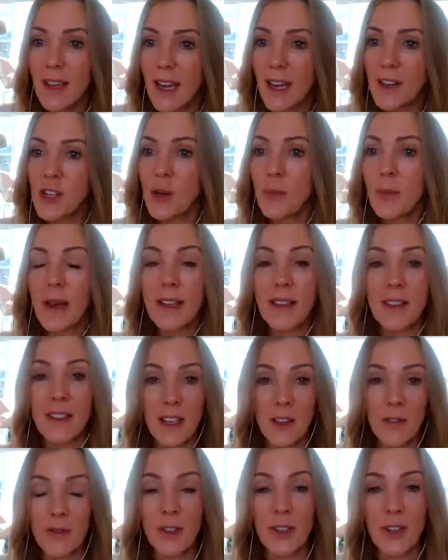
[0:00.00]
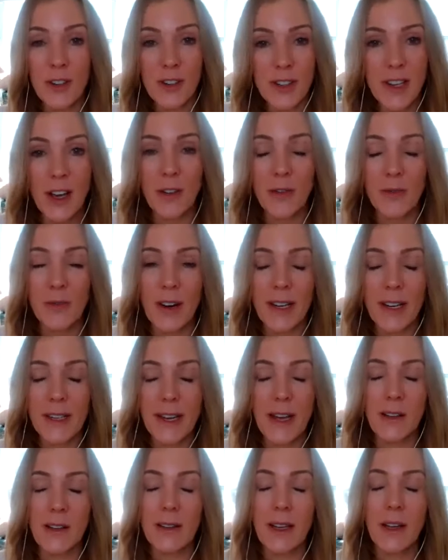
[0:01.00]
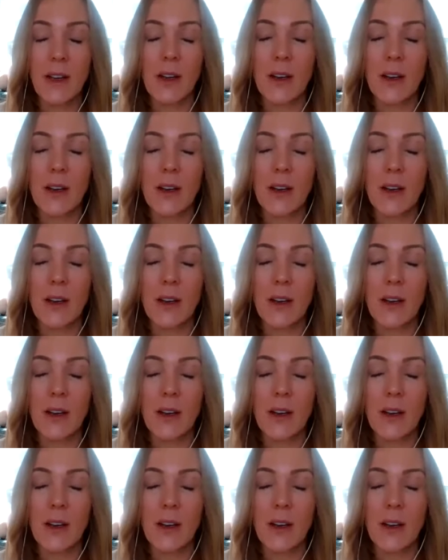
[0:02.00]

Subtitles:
And you might think for yourself right now, like,